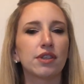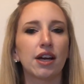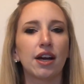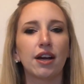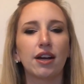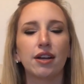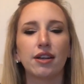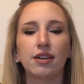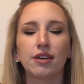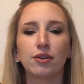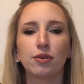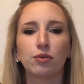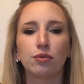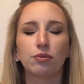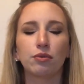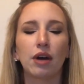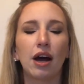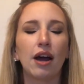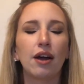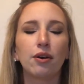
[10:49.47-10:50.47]
I
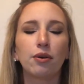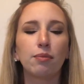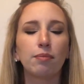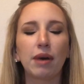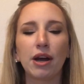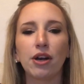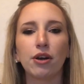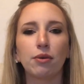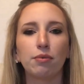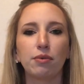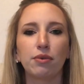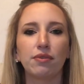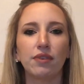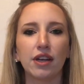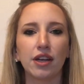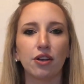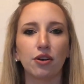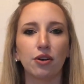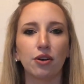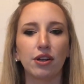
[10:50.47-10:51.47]
don't mind her
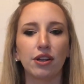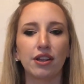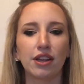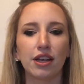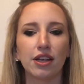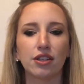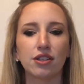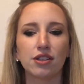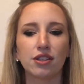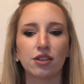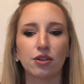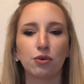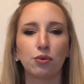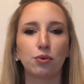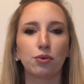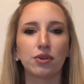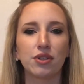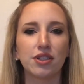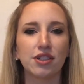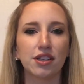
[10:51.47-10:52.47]
moving at all. I think it's the
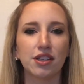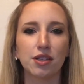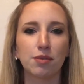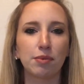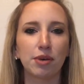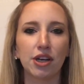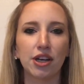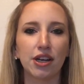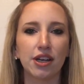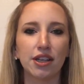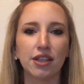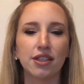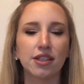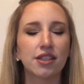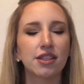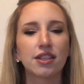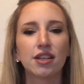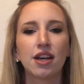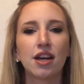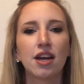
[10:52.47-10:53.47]
coolest
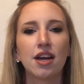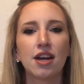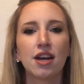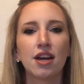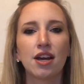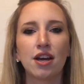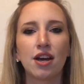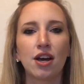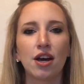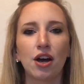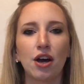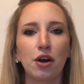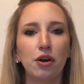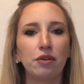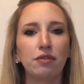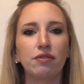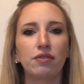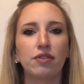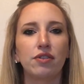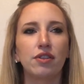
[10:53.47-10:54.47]
experience
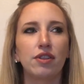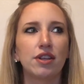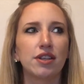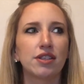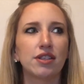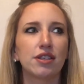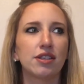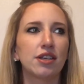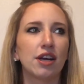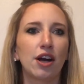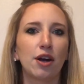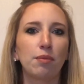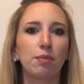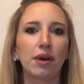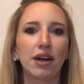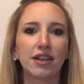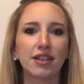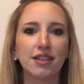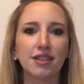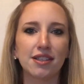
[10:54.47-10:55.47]
of this entire
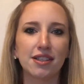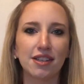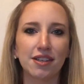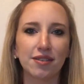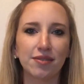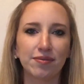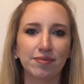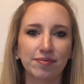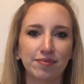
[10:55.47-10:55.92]
pregnancy.